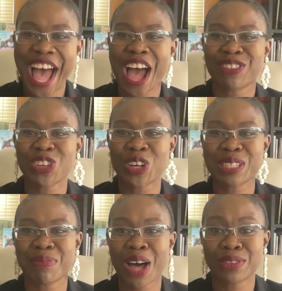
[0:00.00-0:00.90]
I've talked
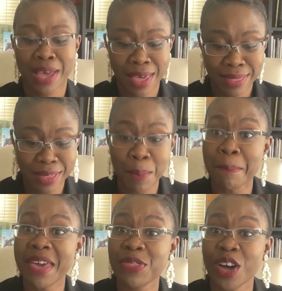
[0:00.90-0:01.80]
about the
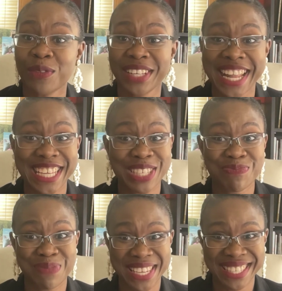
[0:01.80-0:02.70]
myth of less
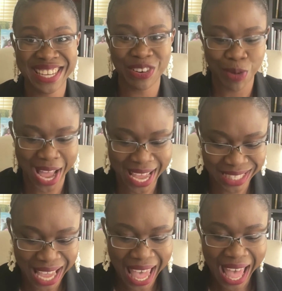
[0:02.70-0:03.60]
busy, right?